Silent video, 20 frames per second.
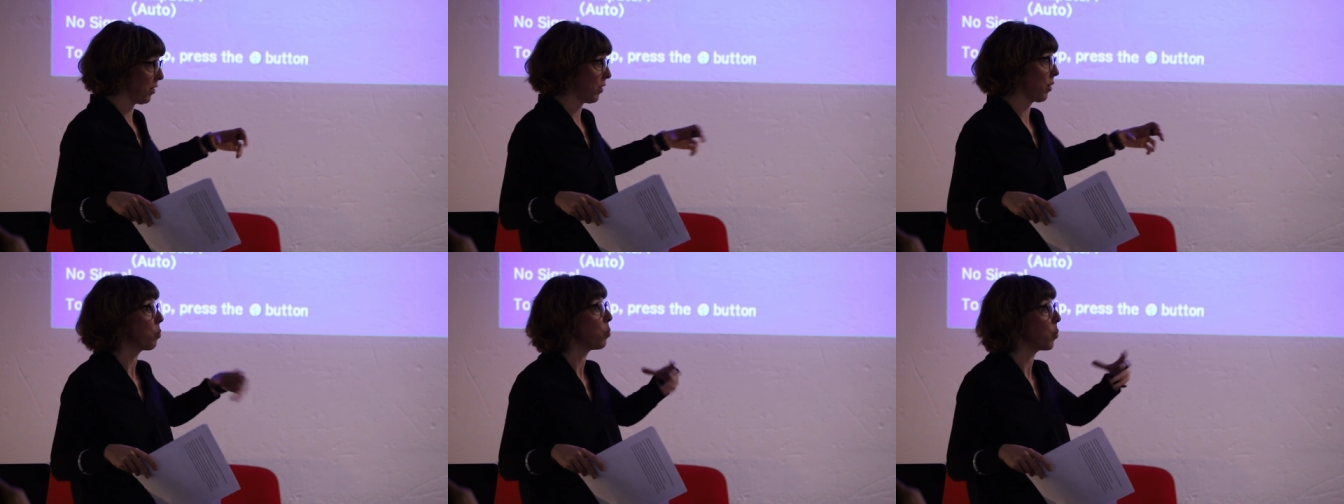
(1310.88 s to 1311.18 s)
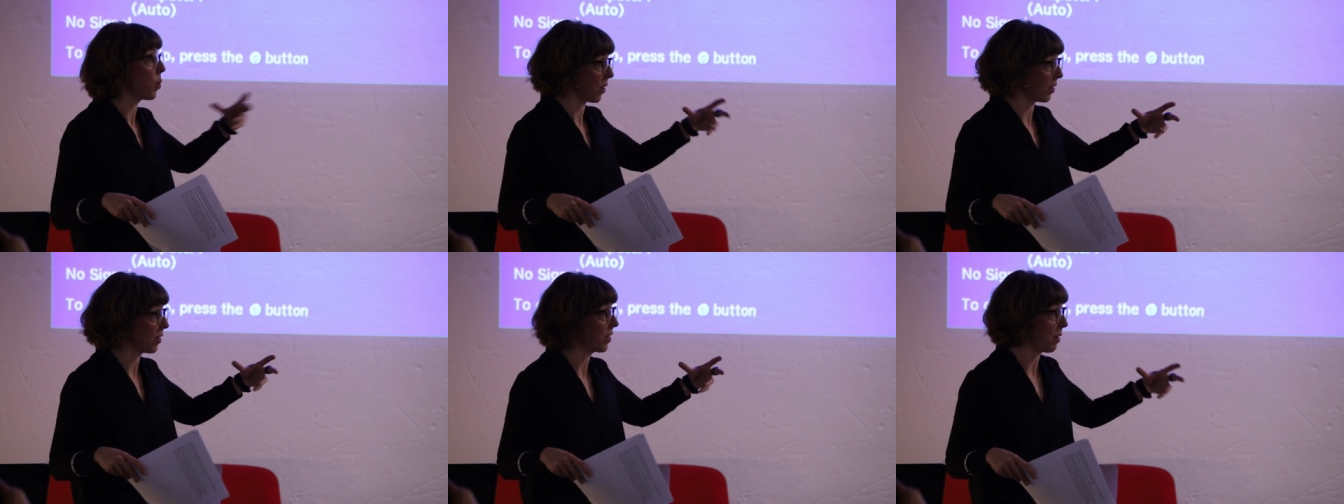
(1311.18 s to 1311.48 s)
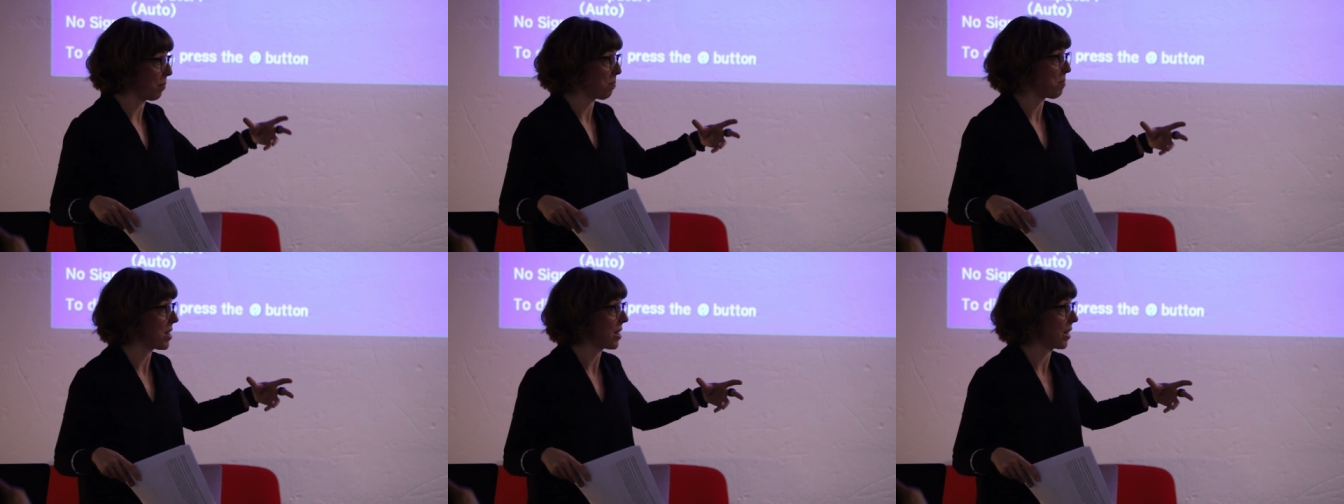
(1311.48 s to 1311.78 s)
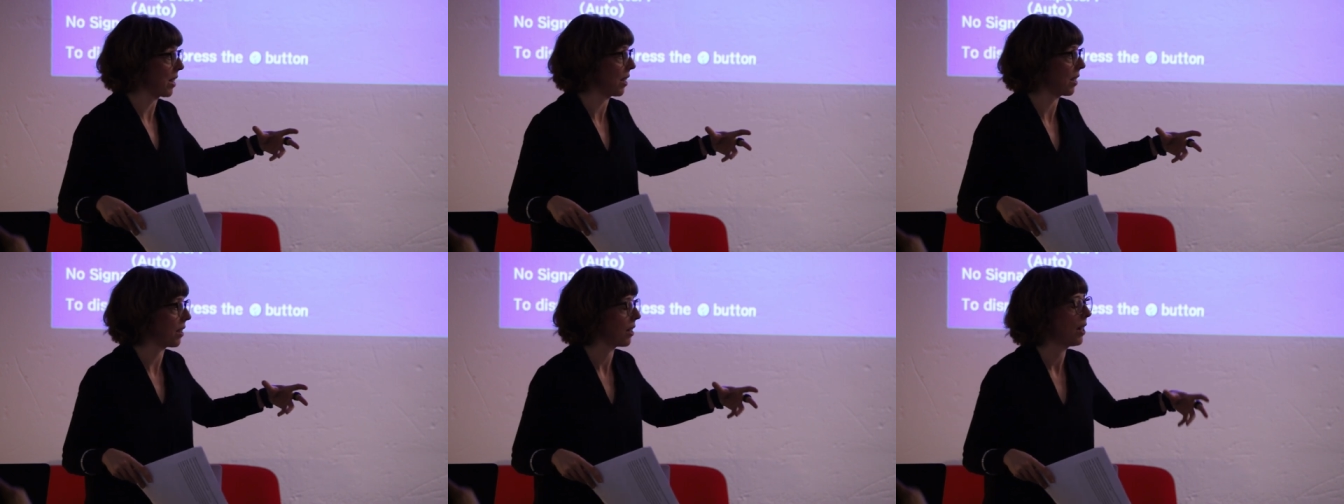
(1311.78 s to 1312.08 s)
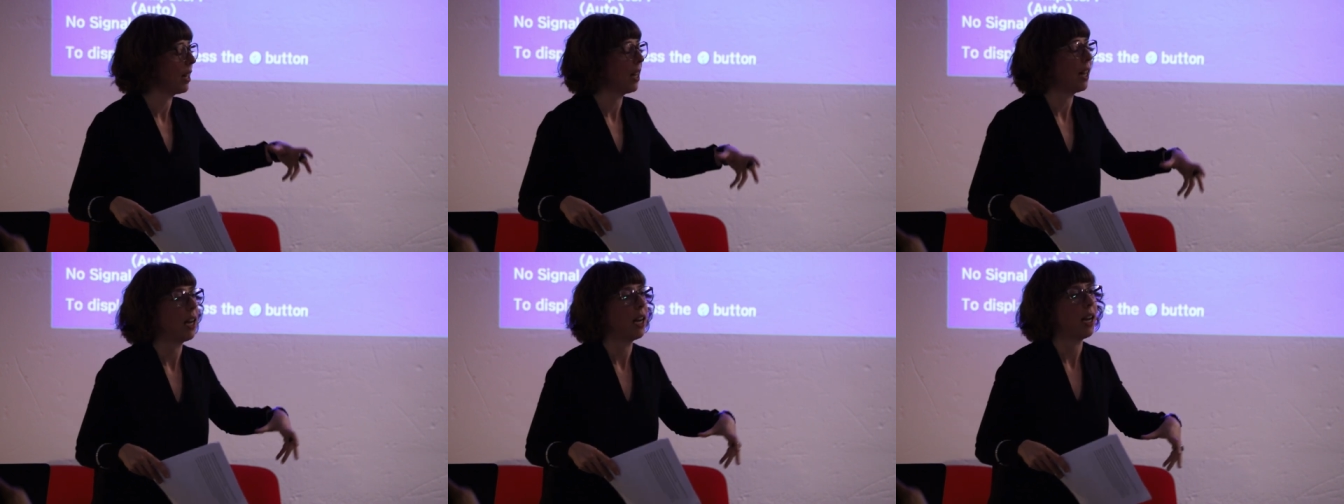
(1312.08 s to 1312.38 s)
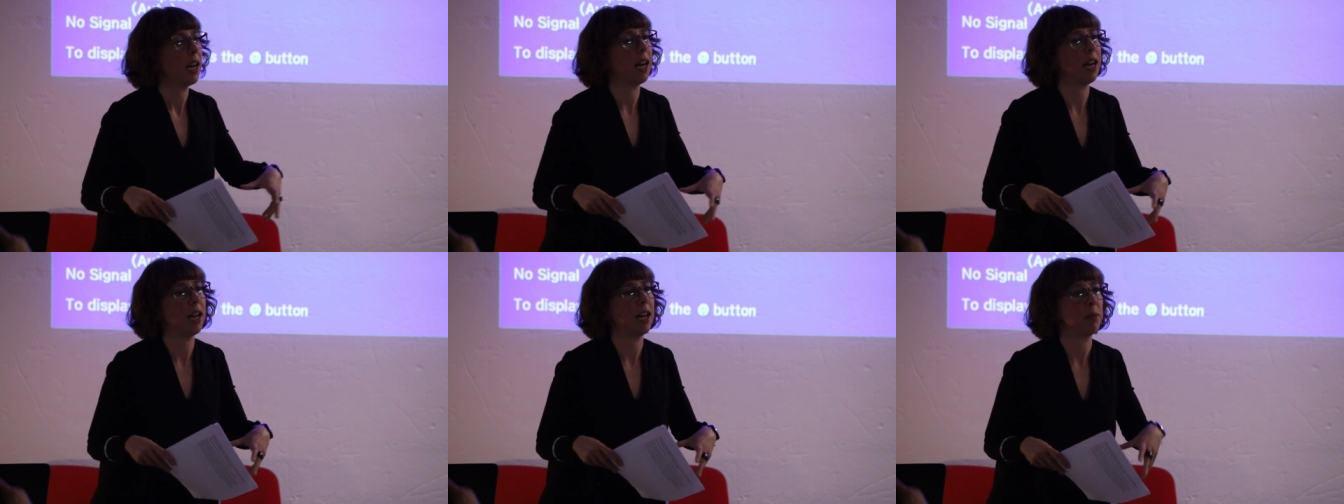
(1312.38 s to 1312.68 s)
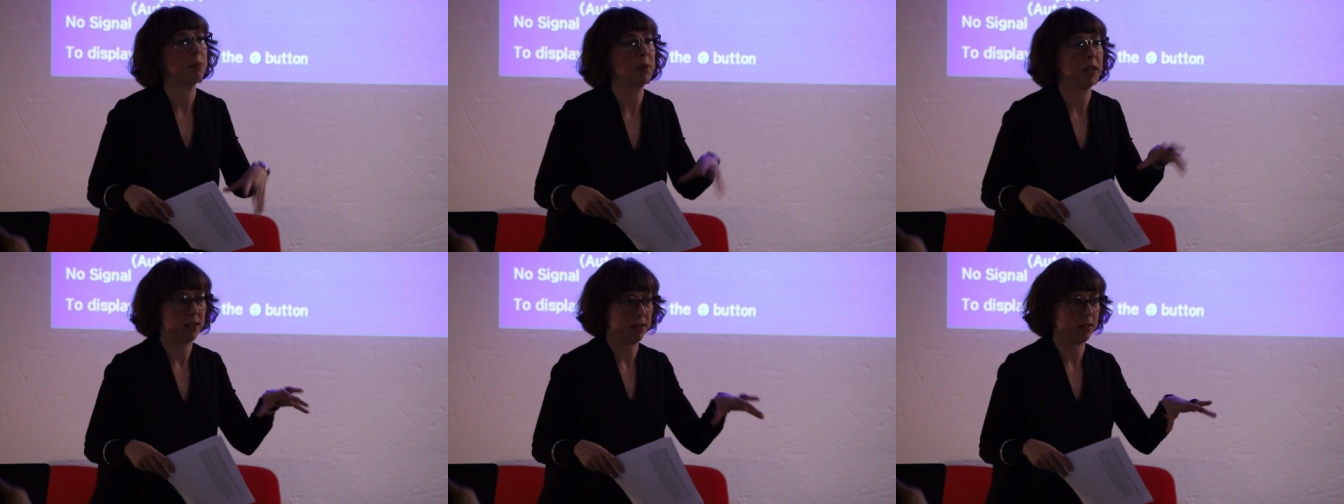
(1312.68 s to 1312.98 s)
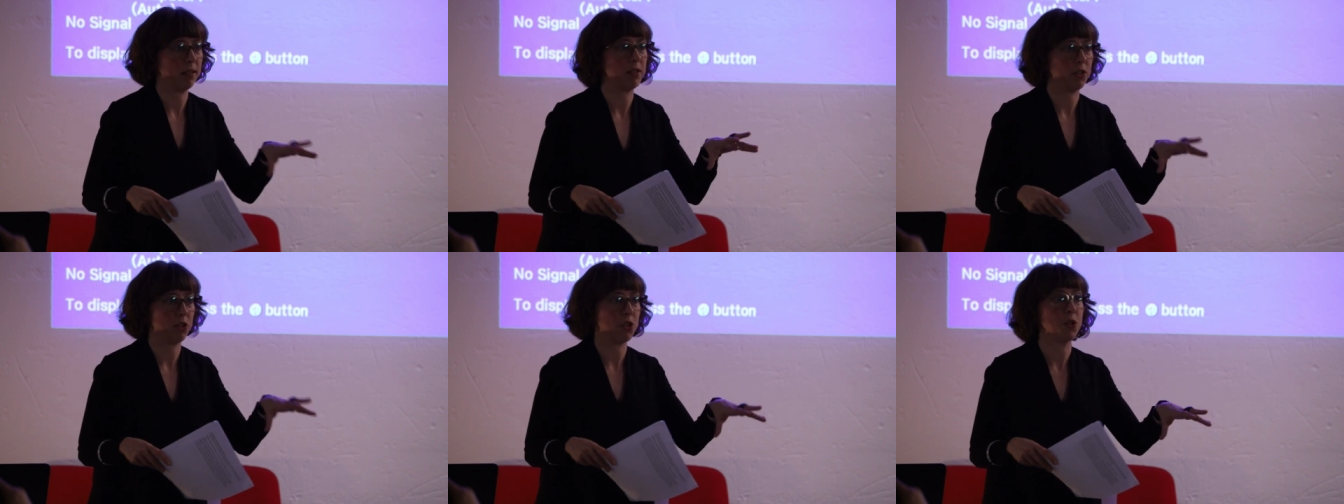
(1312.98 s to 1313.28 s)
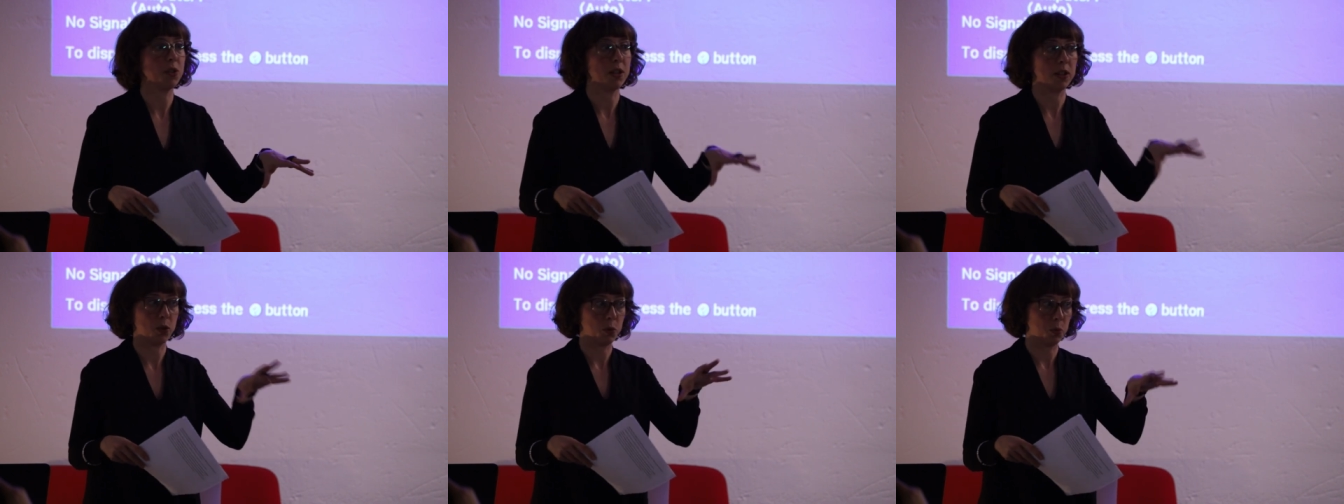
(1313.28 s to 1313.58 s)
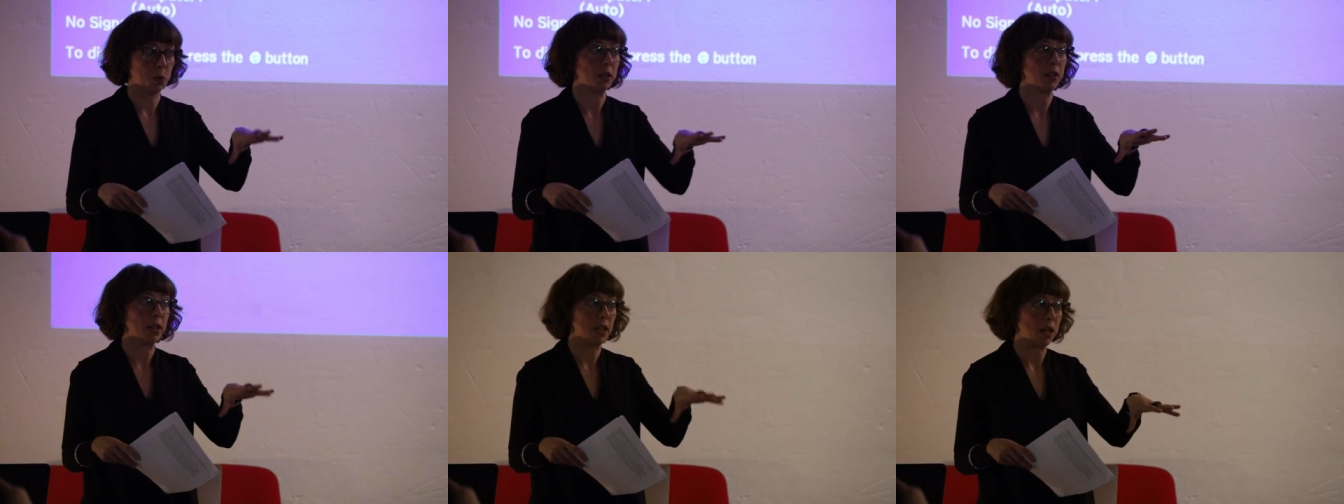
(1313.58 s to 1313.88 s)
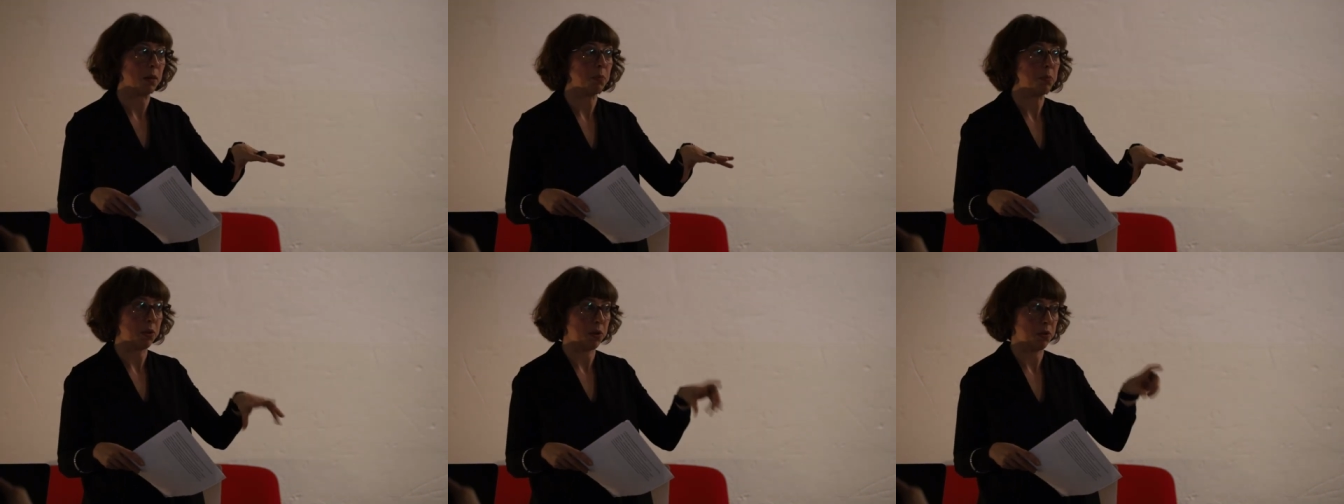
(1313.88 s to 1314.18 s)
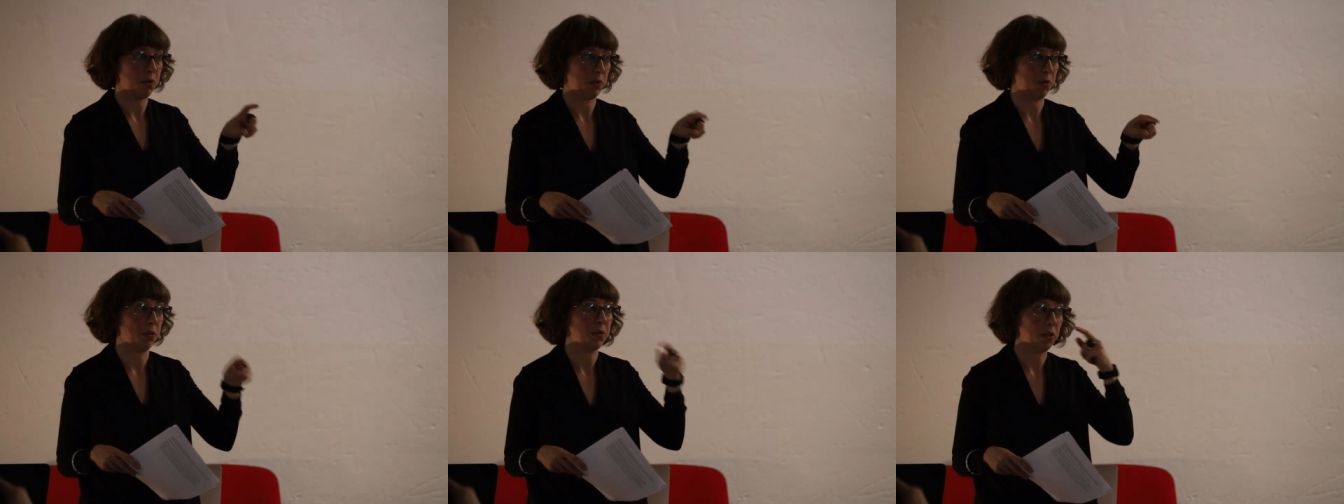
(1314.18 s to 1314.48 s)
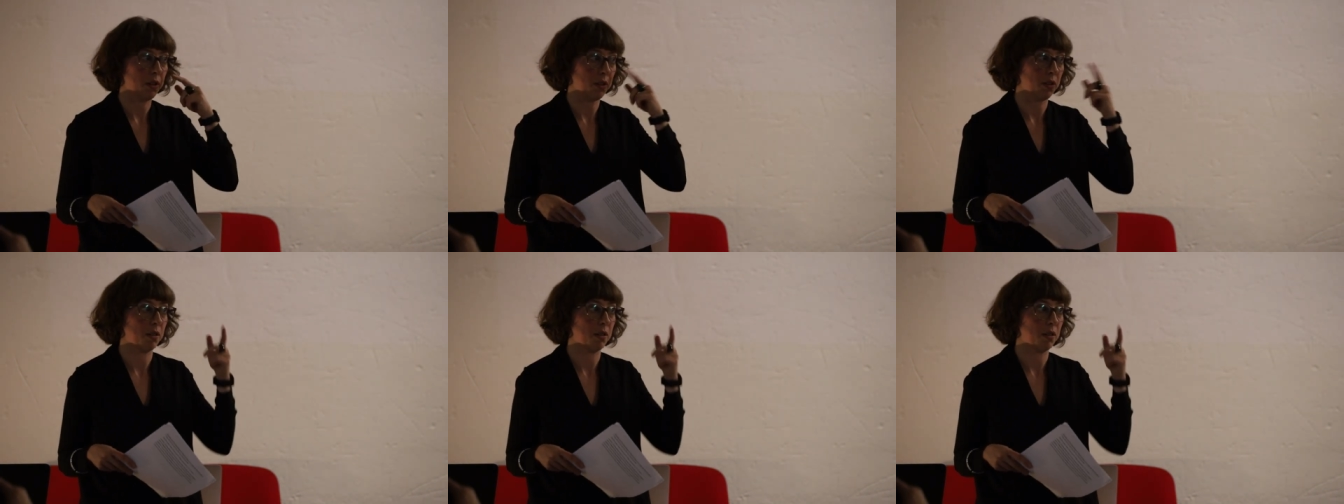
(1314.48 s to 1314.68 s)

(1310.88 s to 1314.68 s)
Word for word: the worth the money. Uh, because students will keep you,